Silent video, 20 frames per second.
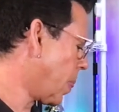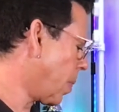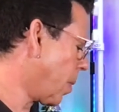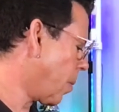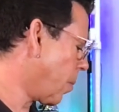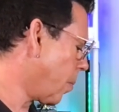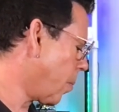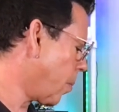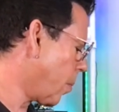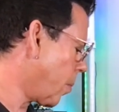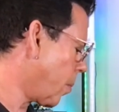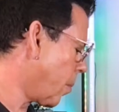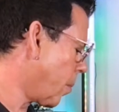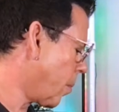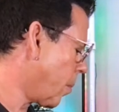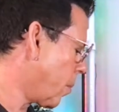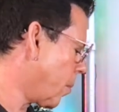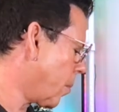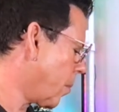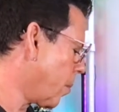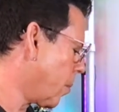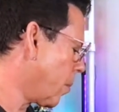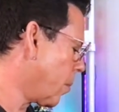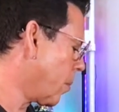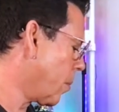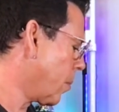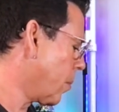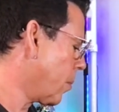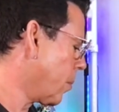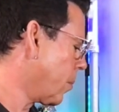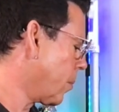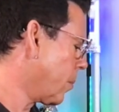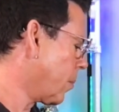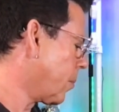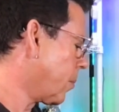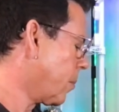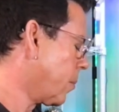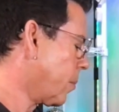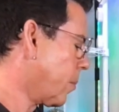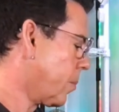
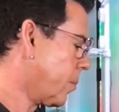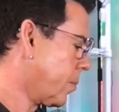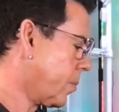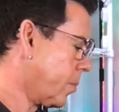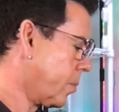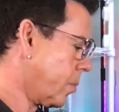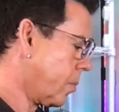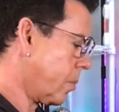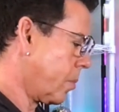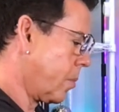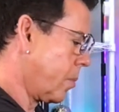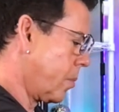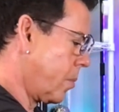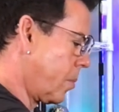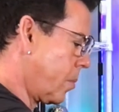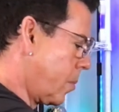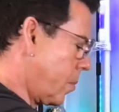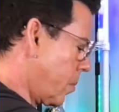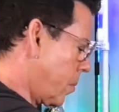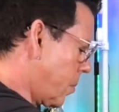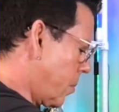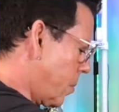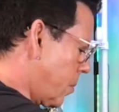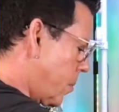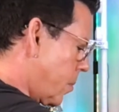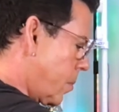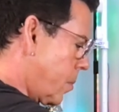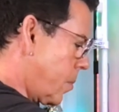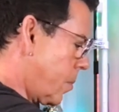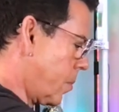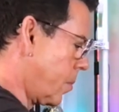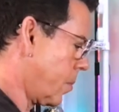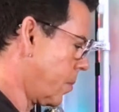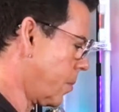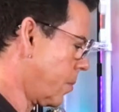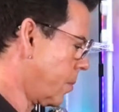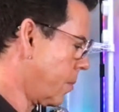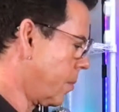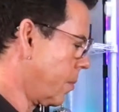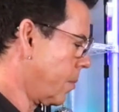
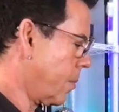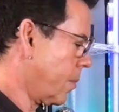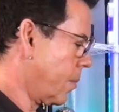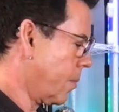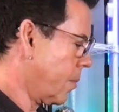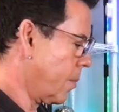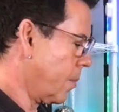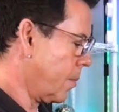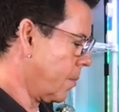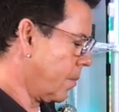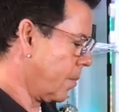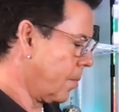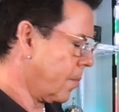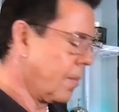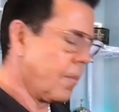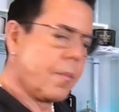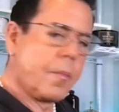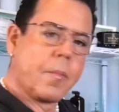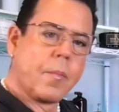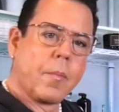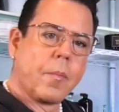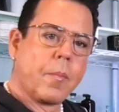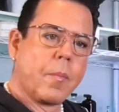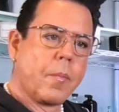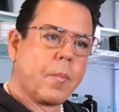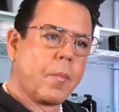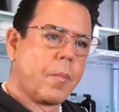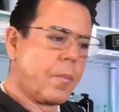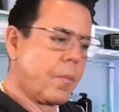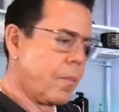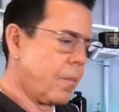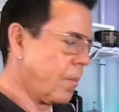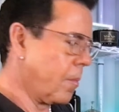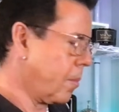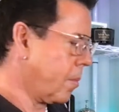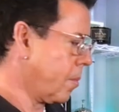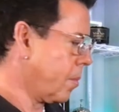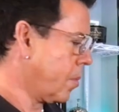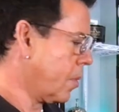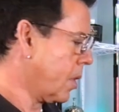
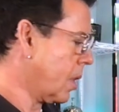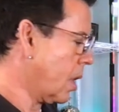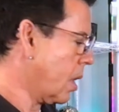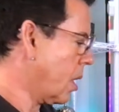(silence)